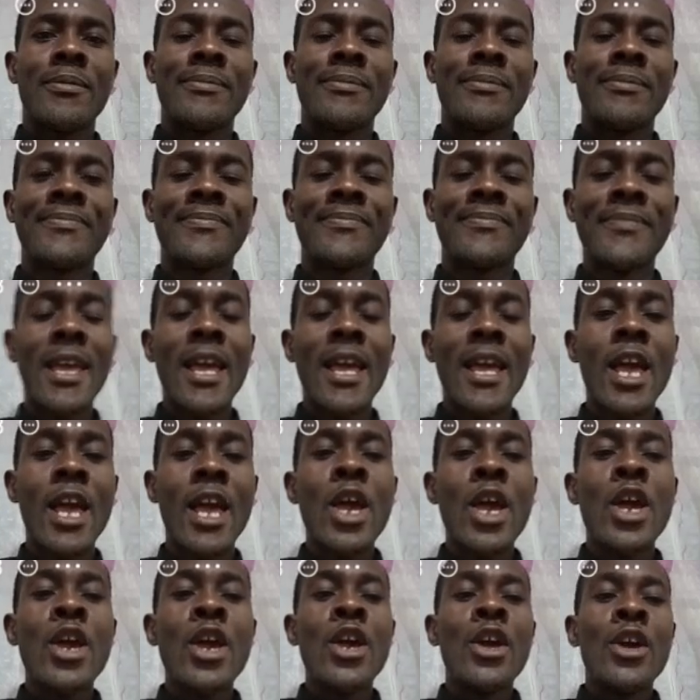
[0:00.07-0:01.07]
morning,
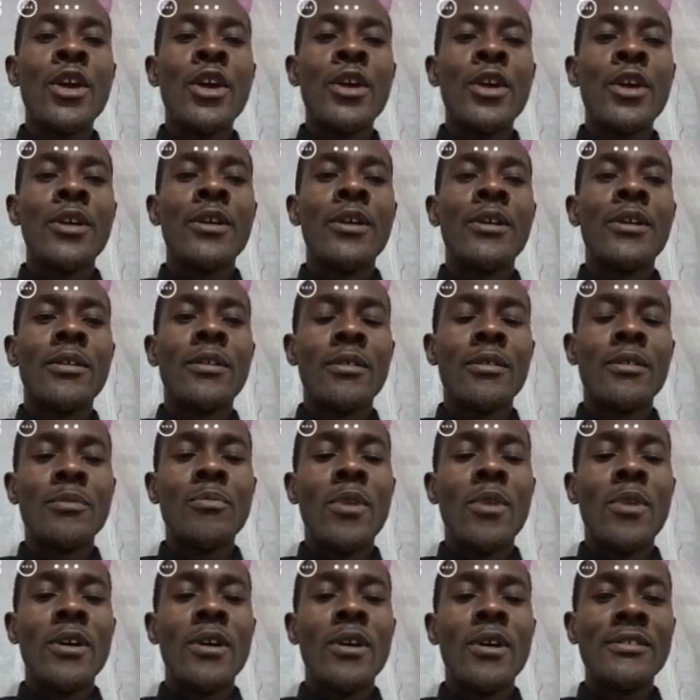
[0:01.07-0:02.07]
students. You're
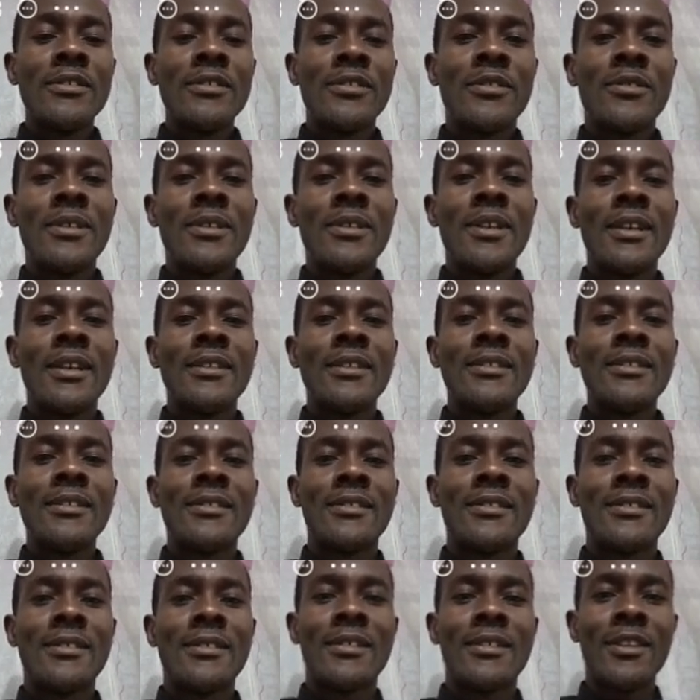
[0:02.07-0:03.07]
welcome to today's
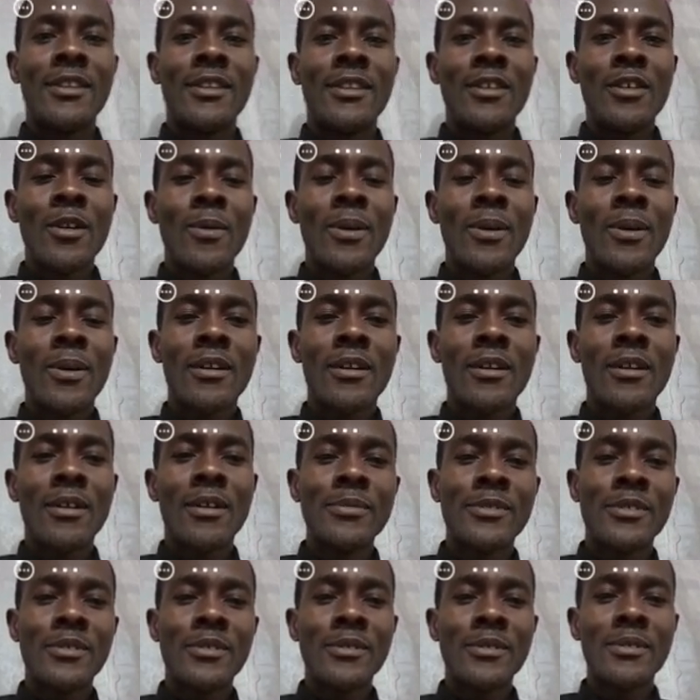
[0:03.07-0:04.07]
biology class for
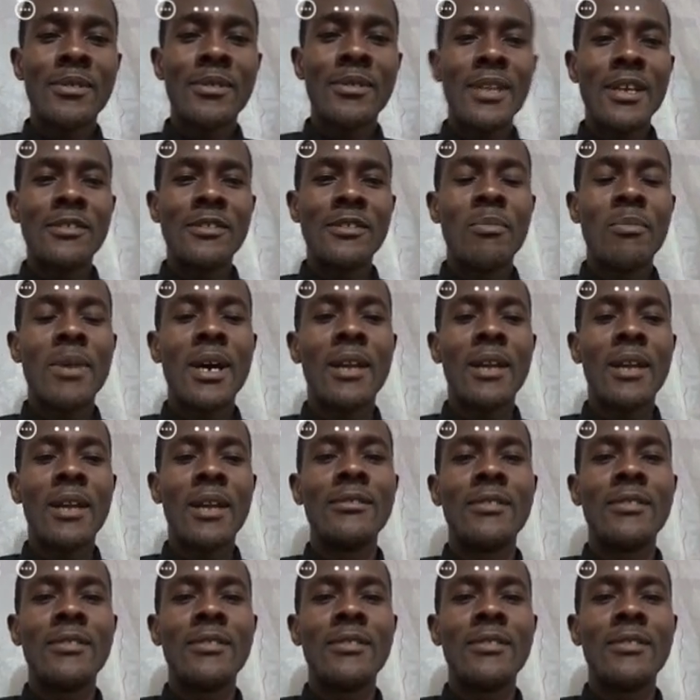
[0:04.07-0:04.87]
SS1.